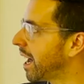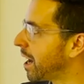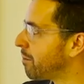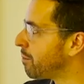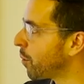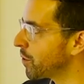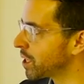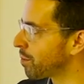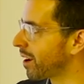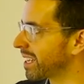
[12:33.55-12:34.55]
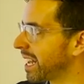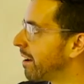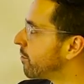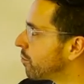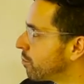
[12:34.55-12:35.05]
Um, both these products
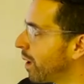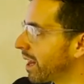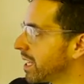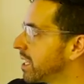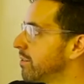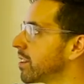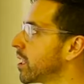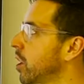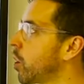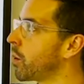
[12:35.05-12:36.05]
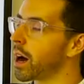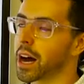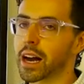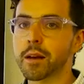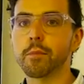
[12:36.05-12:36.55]
have relatively low
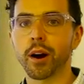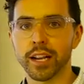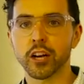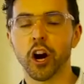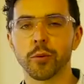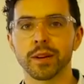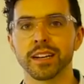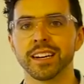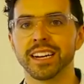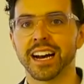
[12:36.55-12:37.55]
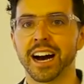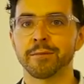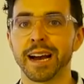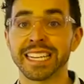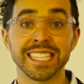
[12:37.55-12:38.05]
uh, embodied carbon,
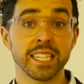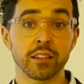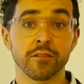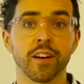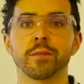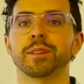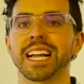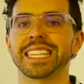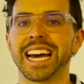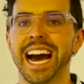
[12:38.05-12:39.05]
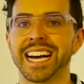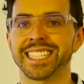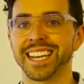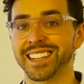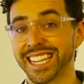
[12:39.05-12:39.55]
um, and still fiberglass
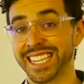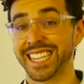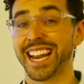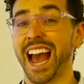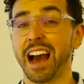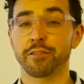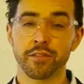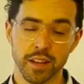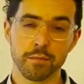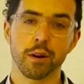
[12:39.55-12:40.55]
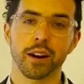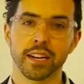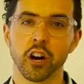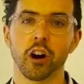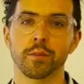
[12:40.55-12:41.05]
has less than half of the
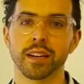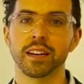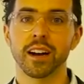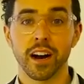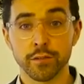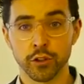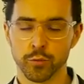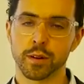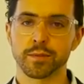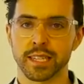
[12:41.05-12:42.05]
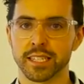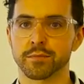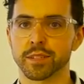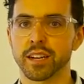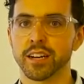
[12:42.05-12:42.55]
embodied carbon of aluminum
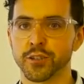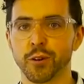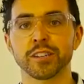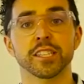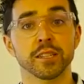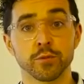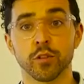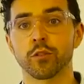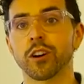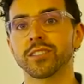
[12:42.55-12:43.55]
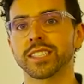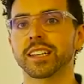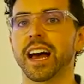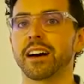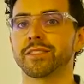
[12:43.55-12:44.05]
systems. So our systems overall
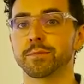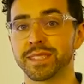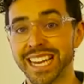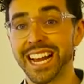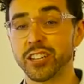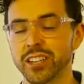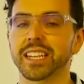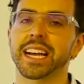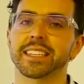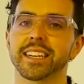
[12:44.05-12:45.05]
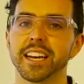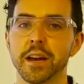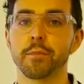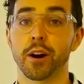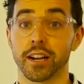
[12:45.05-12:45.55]
still have substantially less
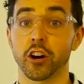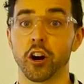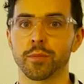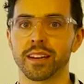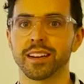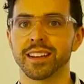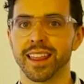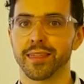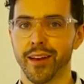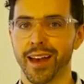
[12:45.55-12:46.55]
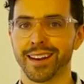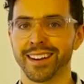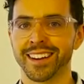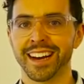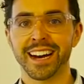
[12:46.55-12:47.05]
embodied carbon
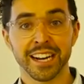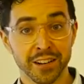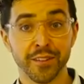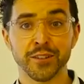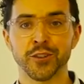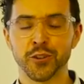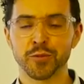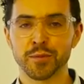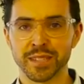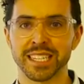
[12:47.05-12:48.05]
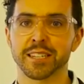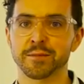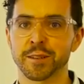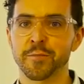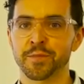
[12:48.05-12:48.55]
than uh, conventional aluminum
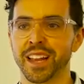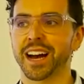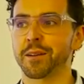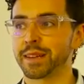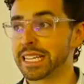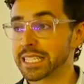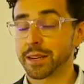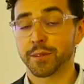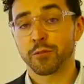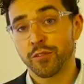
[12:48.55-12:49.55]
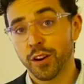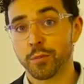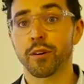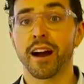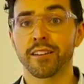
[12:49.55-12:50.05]
systems. Um, and this is something we're very
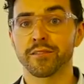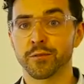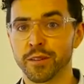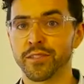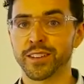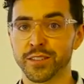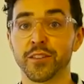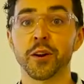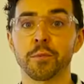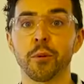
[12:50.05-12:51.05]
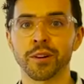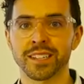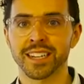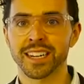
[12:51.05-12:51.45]
proud of and we feel is very important